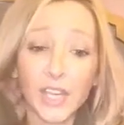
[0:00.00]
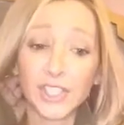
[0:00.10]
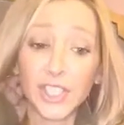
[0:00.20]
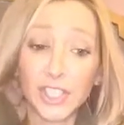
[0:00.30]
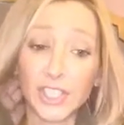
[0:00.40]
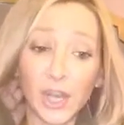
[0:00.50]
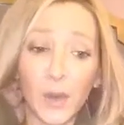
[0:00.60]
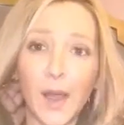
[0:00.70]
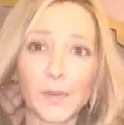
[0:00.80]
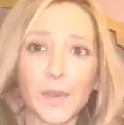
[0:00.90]
to
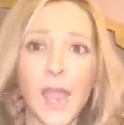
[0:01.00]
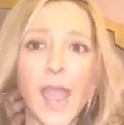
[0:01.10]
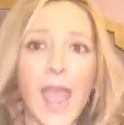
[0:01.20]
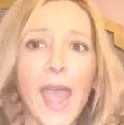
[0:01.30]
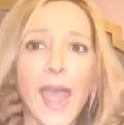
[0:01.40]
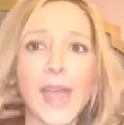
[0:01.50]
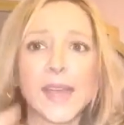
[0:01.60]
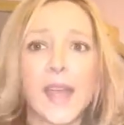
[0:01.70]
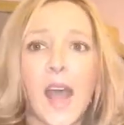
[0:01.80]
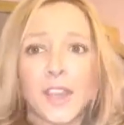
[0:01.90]
show up
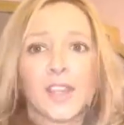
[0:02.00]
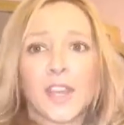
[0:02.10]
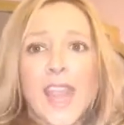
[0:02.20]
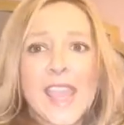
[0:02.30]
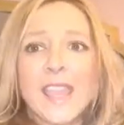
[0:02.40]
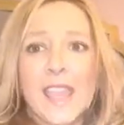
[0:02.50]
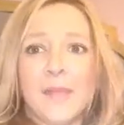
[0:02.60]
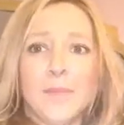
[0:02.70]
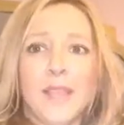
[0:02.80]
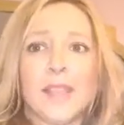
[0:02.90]
on your A
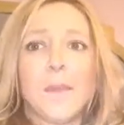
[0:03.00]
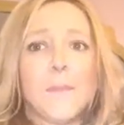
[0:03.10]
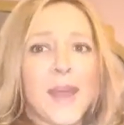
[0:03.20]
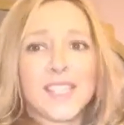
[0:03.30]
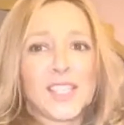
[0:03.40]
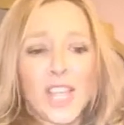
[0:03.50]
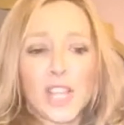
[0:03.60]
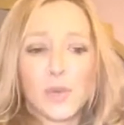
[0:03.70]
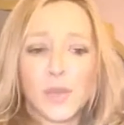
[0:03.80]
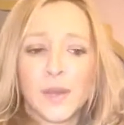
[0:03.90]
game, like the best
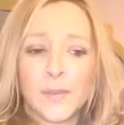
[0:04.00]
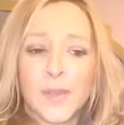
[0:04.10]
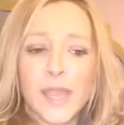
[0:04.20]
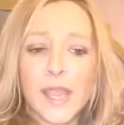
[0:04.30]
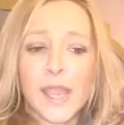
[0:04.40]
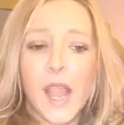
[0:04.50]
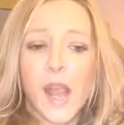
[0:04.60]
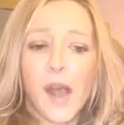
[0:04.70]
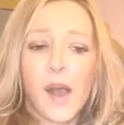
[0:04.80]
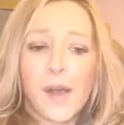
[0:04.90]
that you can be,
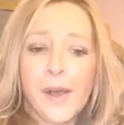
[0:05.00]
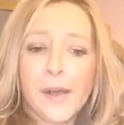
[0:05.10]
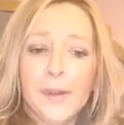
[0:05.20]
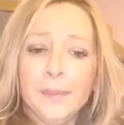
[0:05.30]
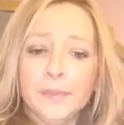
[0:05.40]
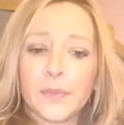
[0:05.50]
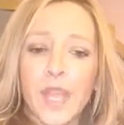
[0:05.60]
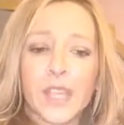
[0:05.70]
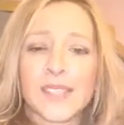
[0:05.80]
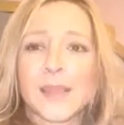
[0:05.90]

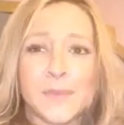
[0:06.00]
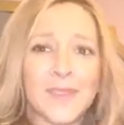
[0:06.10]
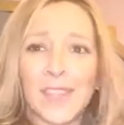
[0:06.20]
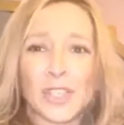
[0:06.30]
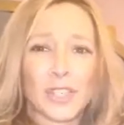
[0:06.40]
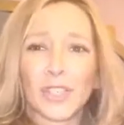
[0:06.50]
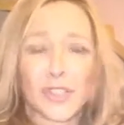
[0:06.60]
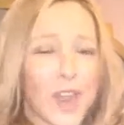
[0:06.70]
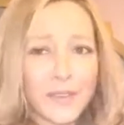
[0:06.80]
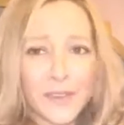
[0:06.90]
and something that you're just
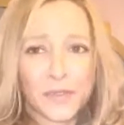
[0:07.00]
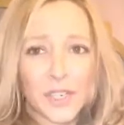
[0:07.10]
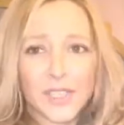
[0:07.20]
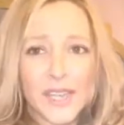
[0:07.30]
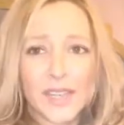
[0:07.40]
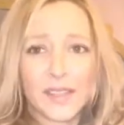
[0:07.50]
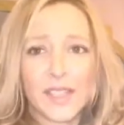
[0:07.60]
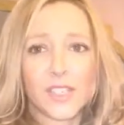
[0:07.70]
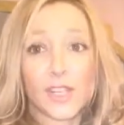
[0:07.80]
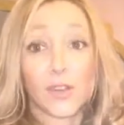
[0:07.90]
striving for
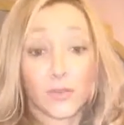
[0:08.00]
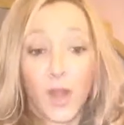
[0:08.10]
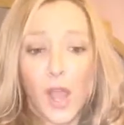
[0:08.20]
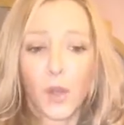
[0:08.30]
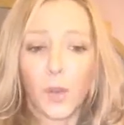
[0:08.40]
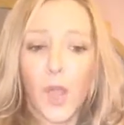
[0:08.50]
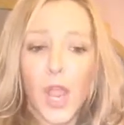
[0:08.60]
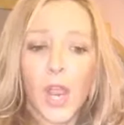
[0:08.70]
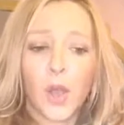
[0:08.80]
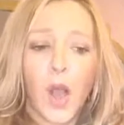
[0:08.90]
daily to grow.
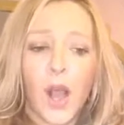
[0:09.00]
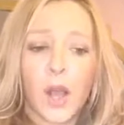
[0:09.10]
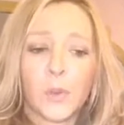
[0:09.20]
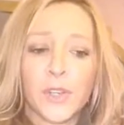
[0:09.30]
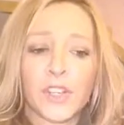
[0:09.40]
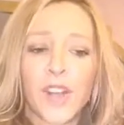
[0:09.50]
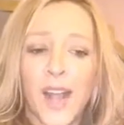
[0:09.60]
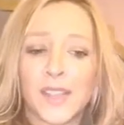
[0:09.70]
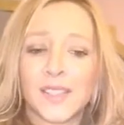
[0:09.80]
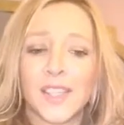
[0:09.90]
When you're
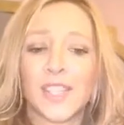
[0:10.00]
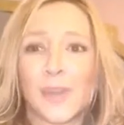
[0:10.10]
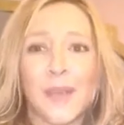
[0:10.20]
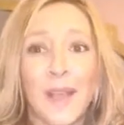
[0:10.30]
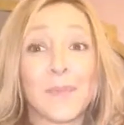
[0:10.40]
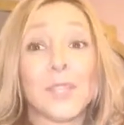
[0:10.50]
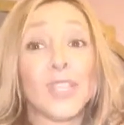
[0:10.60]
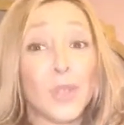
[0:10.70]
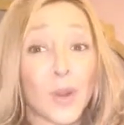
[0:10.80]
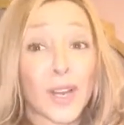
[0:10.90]
constantly showing up
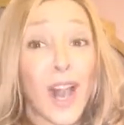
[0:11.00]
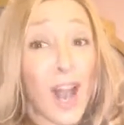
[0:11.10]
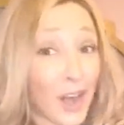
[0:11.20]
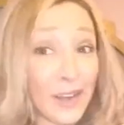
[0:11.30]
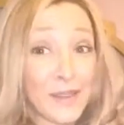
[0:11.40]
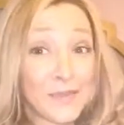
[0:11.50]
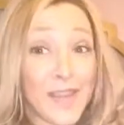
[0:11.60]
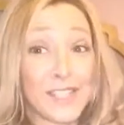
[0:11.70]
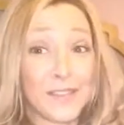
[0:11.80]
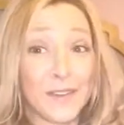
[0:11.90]
as your current
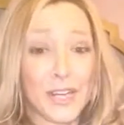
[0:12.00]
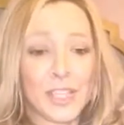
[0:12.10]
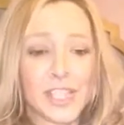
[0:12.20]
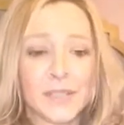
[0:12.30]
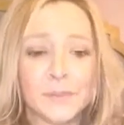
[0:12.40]
best version,